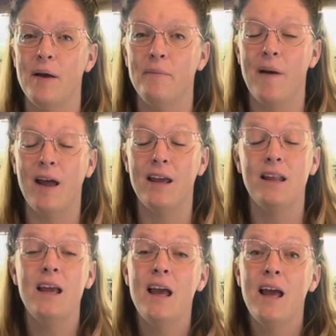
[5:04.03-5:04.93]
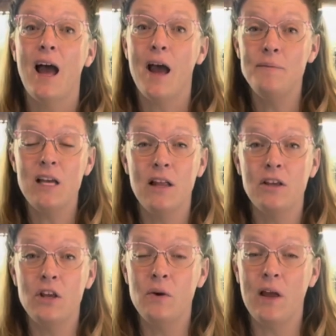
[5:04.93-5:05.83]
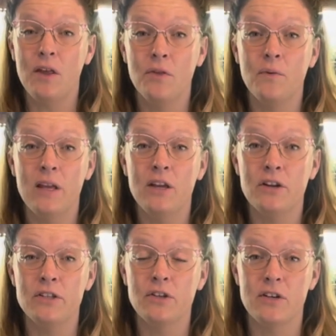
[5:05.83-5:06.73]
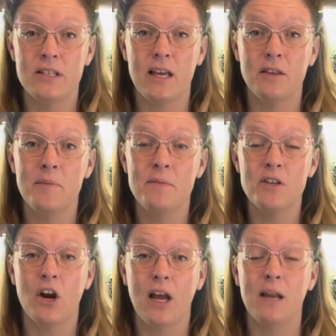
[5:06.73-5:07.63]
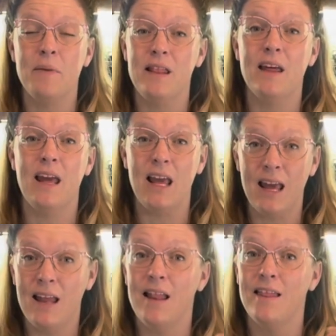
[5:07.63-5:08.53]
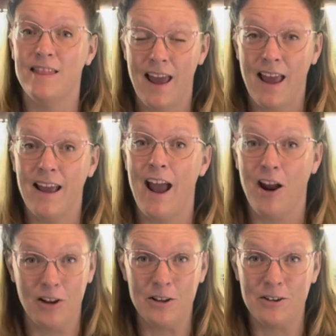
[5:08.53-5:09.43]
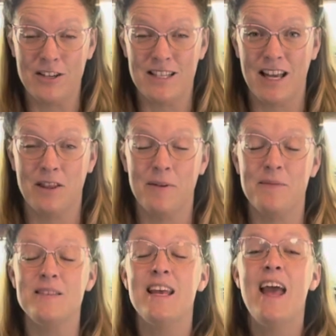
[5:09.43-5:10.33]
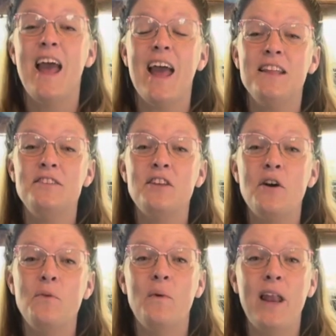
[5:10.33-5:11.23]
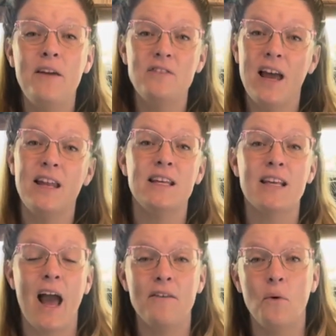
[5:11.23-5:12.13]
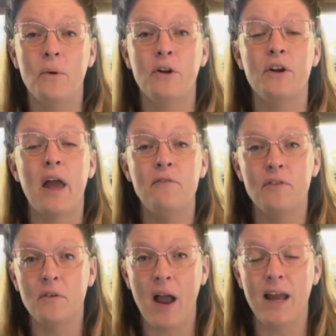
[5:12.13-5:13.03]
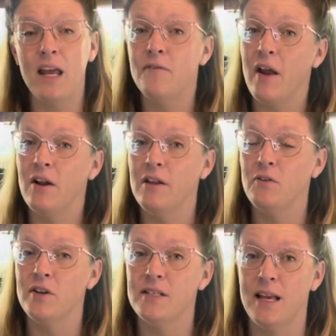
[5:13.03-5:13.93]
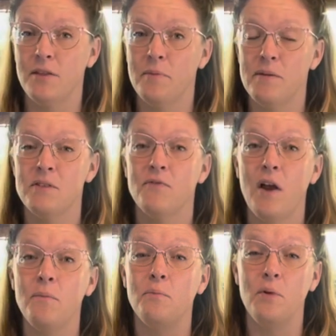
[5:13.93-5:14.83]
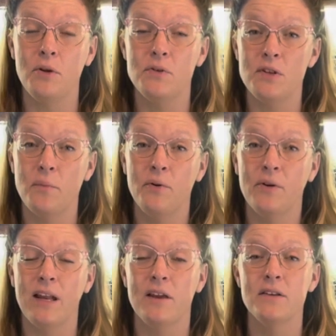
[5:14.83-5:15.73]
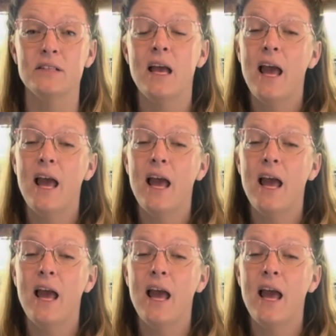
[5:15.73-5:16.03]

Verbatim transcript: up about it. I'm telling you, in 3 years, chrysanthemums are going to be the it thing, heirloom chrysanthemums. And so what I've done is I've ordered a variety of heirloom chrysanthemums from Bluestone Perennials,